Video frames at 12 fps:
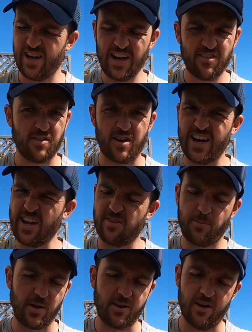I had
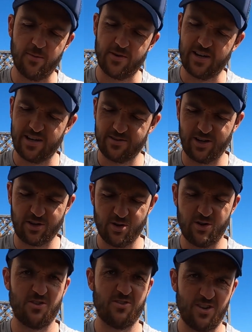to pick it up. I
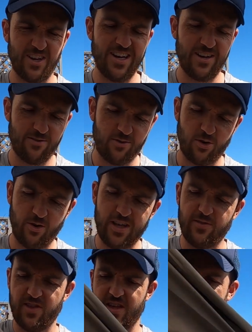couldn't just like not
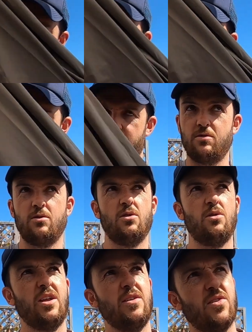leave it there. Could
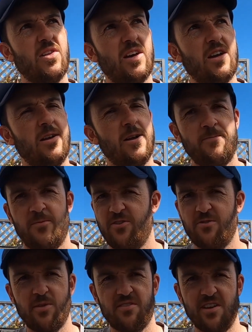not leave it there.
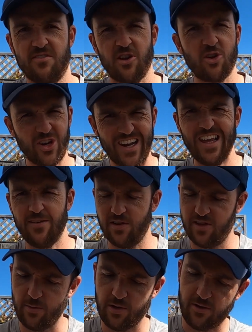Doesn't make sense. I couldn't leave
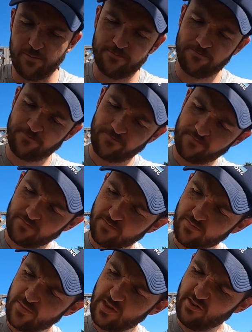it. There we go.
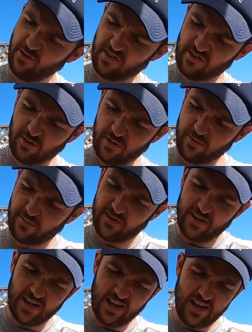So it's a sort of,
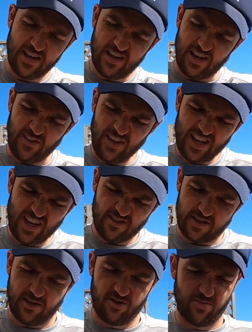I think it
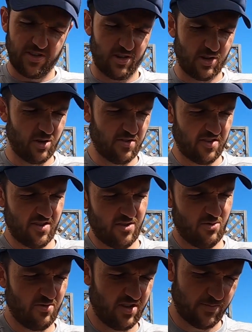is 100%
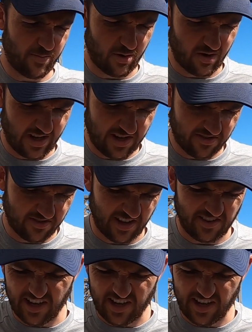cotton, or is it polyester?